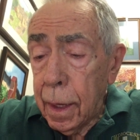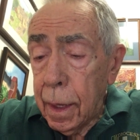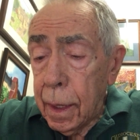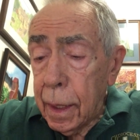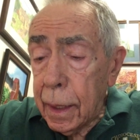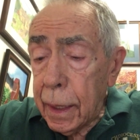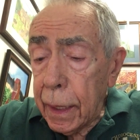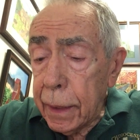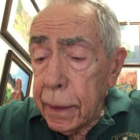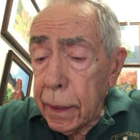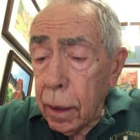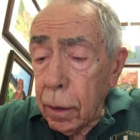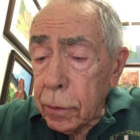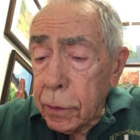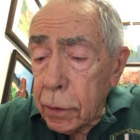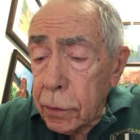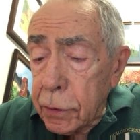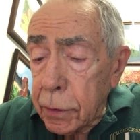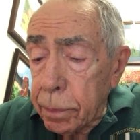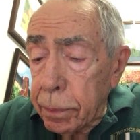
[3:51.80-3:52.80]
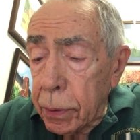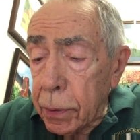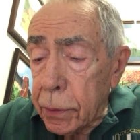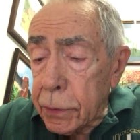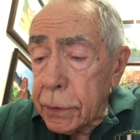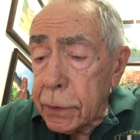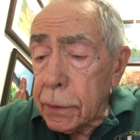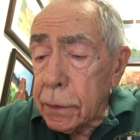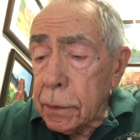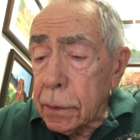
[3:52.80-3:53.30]
And I doubt there's a
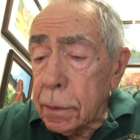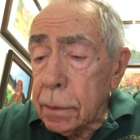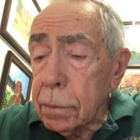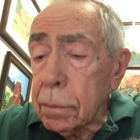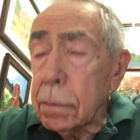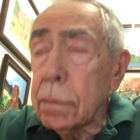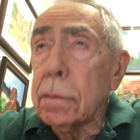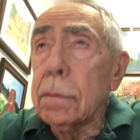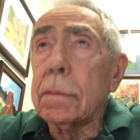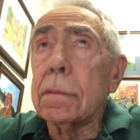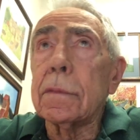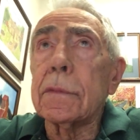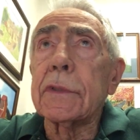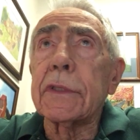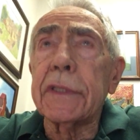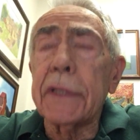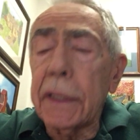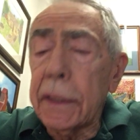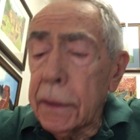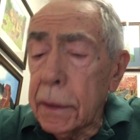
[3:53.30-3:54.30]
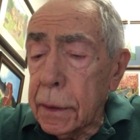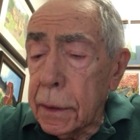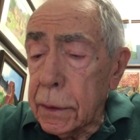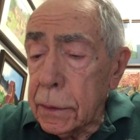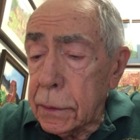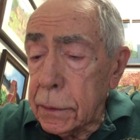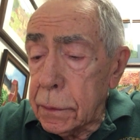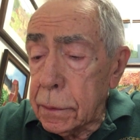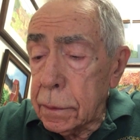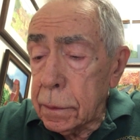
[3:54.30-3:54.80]
person seeing
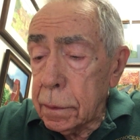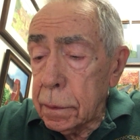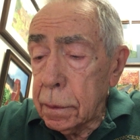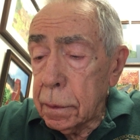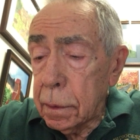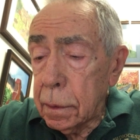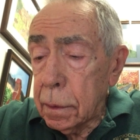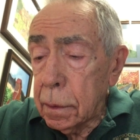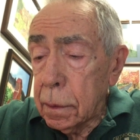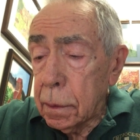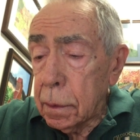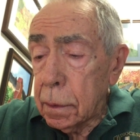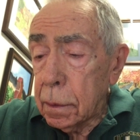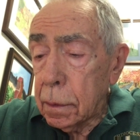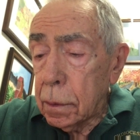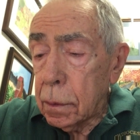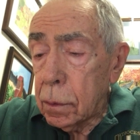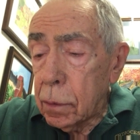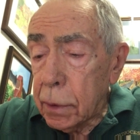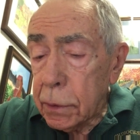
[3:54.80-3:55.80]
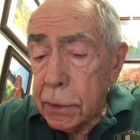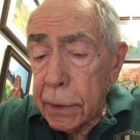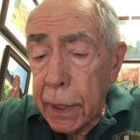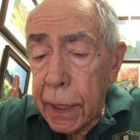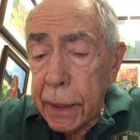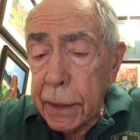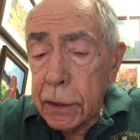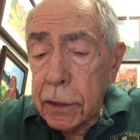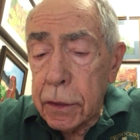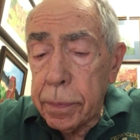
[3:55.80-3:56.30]
this who has
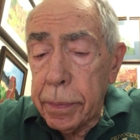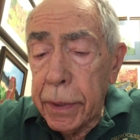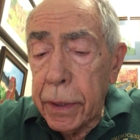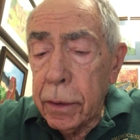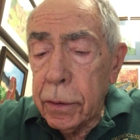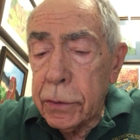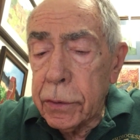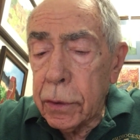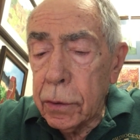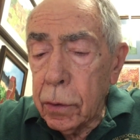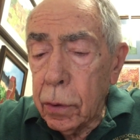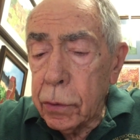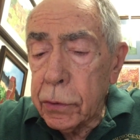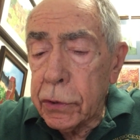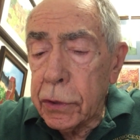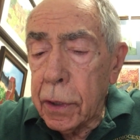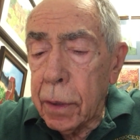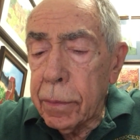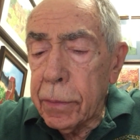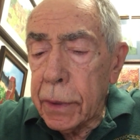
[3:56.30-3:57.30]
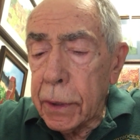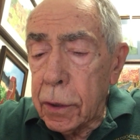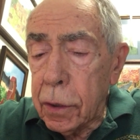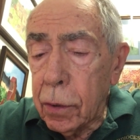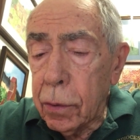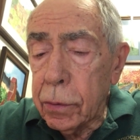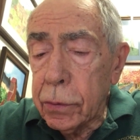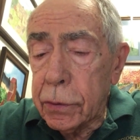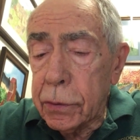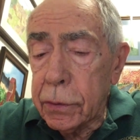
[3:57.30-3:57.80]
not experienced or knows someone
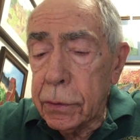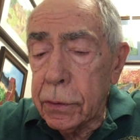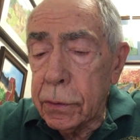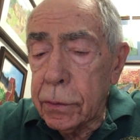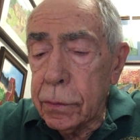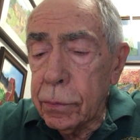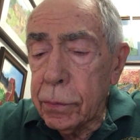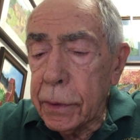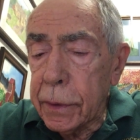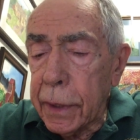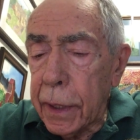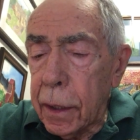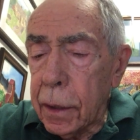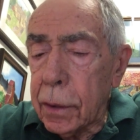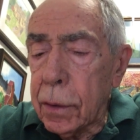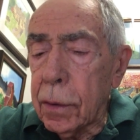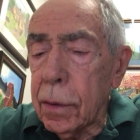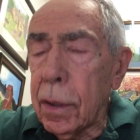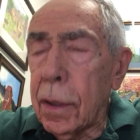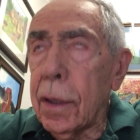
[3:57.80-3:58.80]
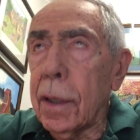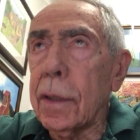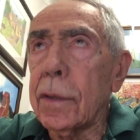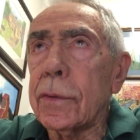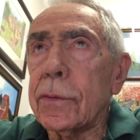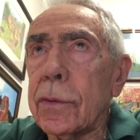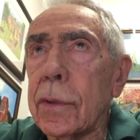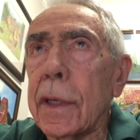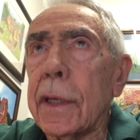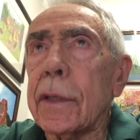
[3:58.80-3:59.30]
close with alcohol or
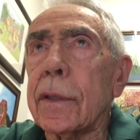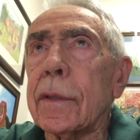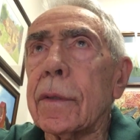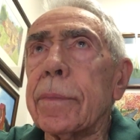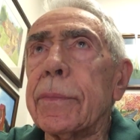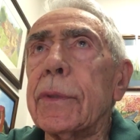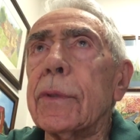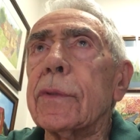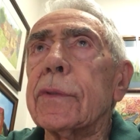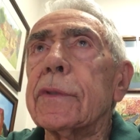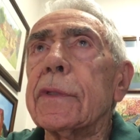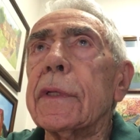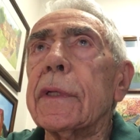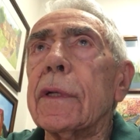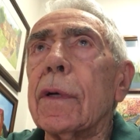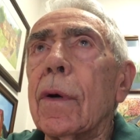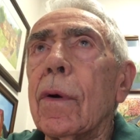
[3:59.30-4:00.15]
drug abuse in the